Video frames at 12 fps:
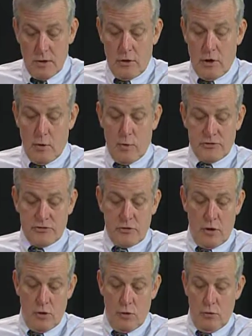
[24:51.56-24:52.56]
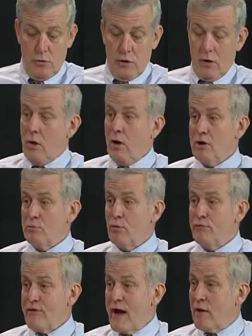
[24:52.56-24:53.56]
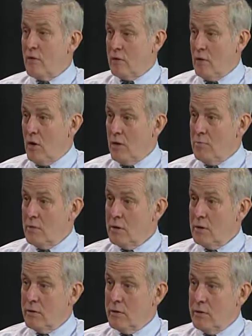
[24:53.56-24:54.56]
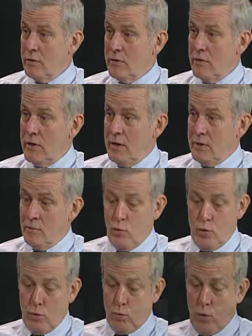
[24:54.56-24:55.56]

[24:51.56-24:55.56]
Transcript: There was no audible fire alarm that would